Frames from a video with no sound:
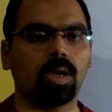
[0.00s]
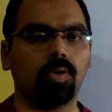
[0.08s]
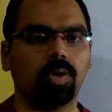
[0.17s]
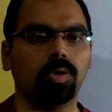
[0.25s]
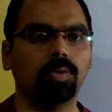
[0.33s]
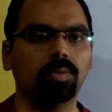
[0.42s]

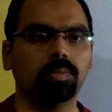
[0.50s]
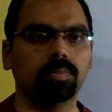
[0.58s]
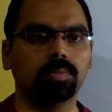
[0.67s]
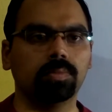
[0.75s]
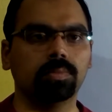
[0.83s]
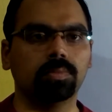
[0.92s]
how are you?
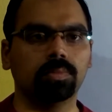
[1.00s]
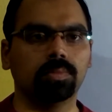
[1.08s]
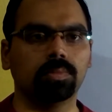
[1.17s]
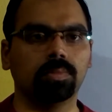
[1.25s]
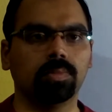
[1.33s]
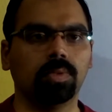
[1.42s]

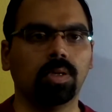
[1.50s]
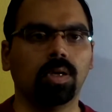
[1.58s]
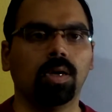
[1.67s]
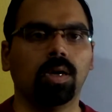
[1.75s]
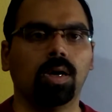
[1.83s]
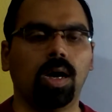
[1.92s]

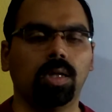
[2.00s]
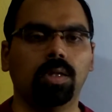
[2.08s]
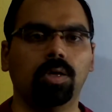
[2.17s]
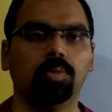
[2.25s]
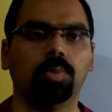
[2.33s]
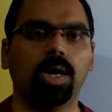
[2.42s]
I
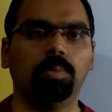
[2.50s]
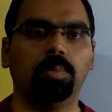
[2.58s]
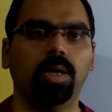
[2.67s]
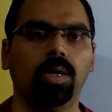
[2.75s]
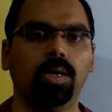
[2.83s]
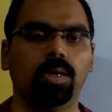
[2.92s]
think you might
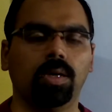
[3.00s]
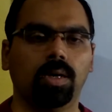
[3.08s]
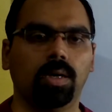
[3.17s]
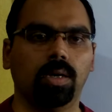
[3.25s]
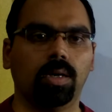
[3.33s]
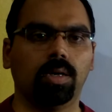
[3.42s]
be
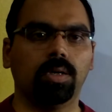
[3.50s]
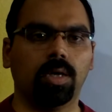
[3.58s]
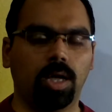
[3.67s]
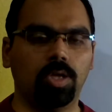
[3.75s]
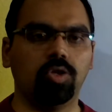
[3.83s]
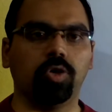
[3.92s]

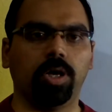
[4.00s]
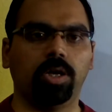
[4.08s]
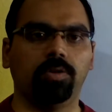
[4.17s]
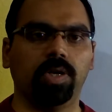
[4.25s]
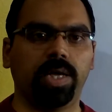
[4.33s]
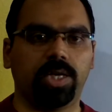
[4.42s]

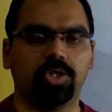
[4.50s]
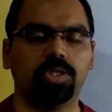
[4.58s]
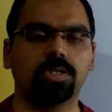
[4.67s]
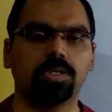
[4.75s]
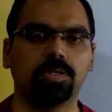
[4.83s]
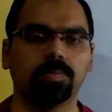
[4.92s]
enjoying our
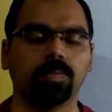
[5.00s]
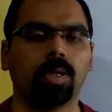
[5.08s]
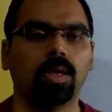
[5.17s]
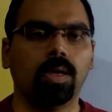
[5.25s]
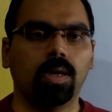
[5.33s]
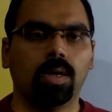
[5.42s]
lectures.
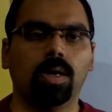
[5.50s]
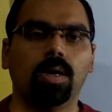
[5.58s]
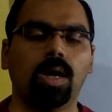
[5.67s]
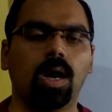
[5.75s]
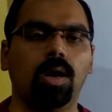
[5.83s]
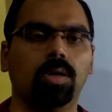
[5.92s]

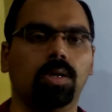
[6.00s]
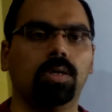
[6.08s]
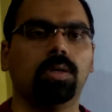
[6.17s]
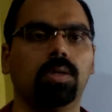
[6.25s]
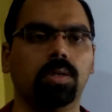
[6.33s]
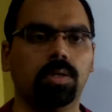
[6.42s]
Now,
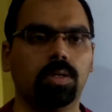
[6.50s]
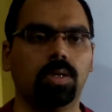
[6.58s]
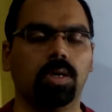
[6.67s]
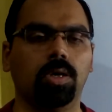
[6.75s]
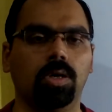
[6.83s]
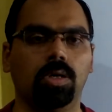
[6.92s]

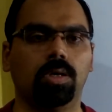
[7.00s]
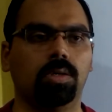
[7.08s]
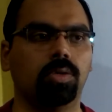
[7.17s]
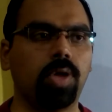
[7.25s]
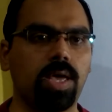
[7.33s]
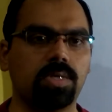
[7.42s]
your
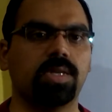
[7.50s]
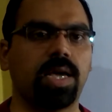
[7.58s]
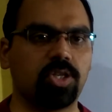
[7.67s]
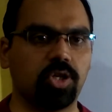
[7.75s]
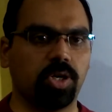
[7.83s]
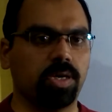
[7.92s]
today's
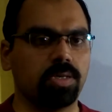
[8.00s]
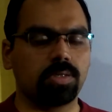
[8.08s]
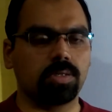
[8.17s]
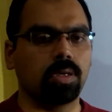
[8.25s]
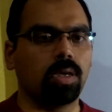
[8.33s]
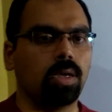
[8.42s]
lecture
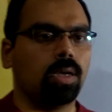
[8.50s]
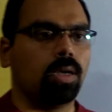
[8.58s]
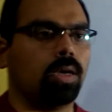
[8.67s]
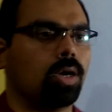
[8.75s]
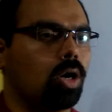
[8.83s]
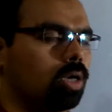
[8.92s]
is
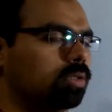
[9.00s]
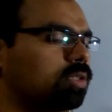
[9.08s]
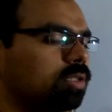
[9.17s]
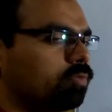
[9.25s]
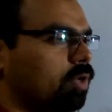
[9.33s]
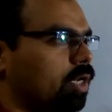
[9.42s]
on
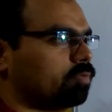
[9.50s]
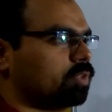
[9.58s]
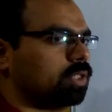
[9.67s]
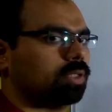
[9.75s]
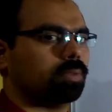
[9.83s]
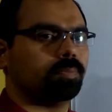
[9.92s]
one of
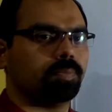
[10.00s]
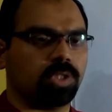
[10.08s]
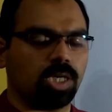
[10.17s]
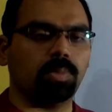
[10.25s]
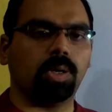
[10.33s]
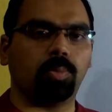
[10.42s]
the
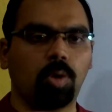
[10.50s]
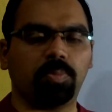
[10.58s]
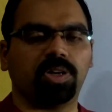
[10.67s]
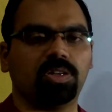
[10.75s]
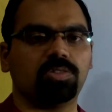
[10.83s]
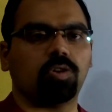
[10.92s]
thermal
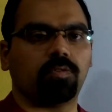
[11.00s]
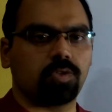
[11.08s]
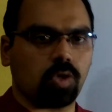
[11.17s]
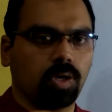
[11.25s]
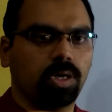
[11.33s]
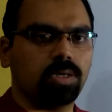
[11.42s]
properties of
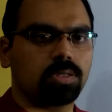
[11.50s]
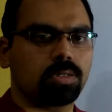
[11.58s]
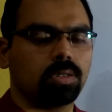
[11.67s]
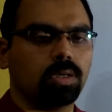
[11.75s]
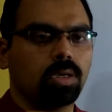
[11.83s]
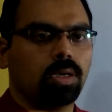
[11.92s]

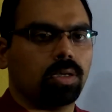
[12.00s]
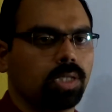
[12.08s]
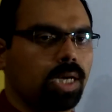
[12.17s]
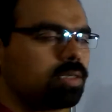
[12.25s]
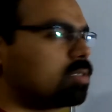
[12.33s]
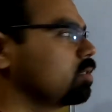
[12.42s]
solids,
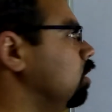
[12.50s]
that is